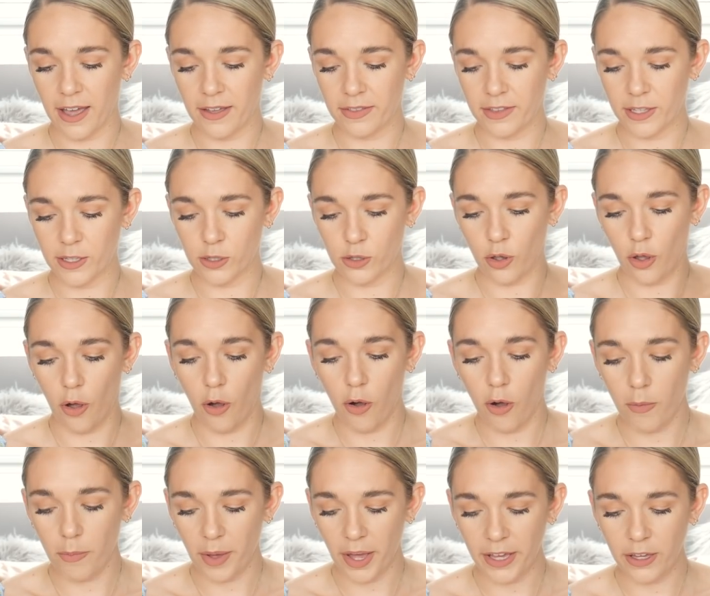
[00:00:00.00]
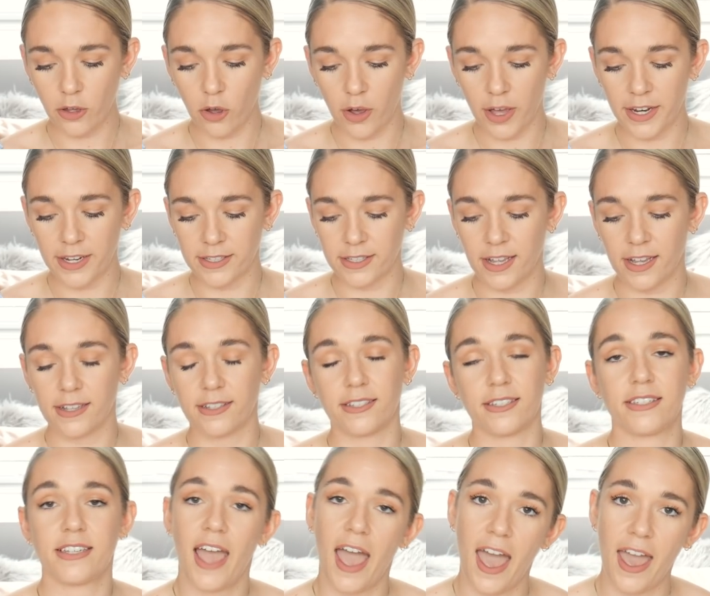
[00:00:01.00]
and the top I got in a size
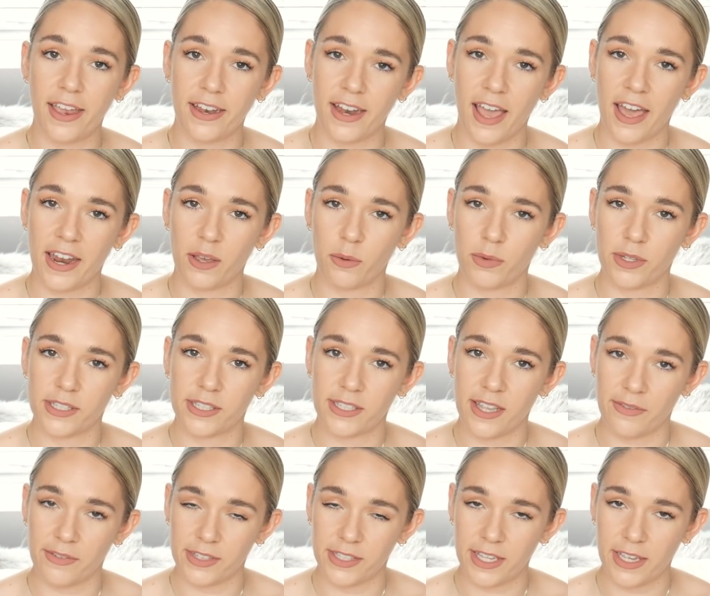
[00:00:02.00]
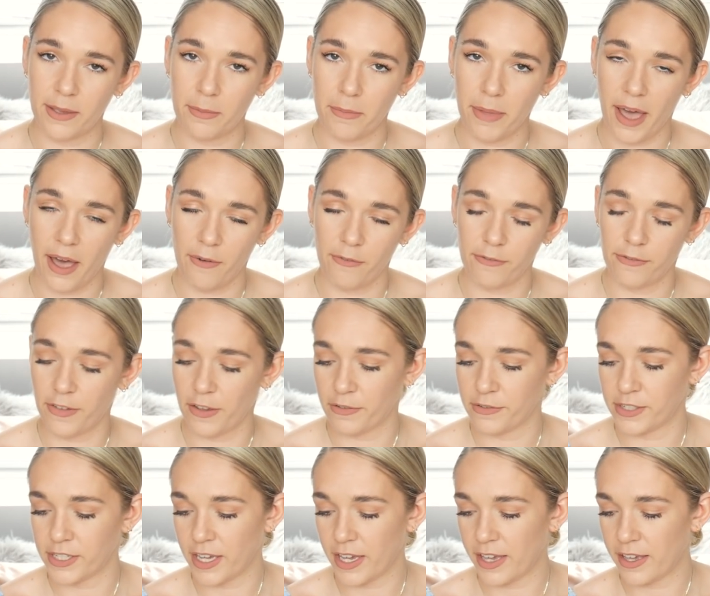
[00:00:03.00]
10 and it was
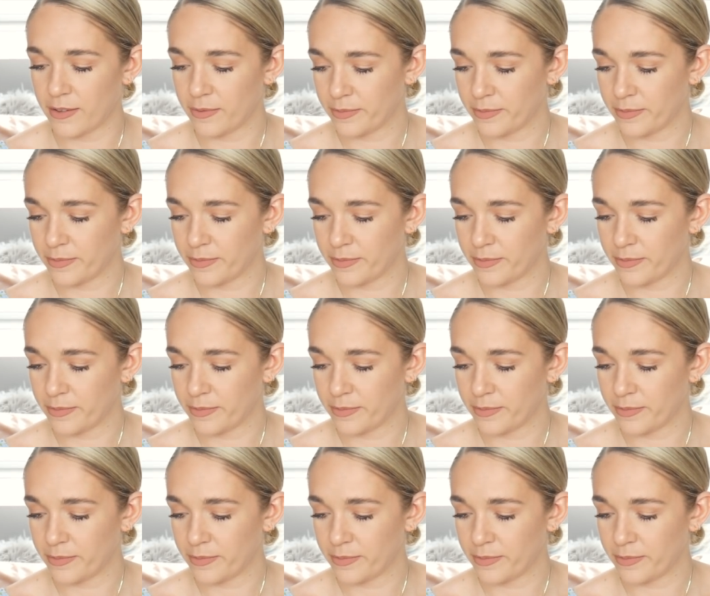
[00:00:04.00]
£17.50.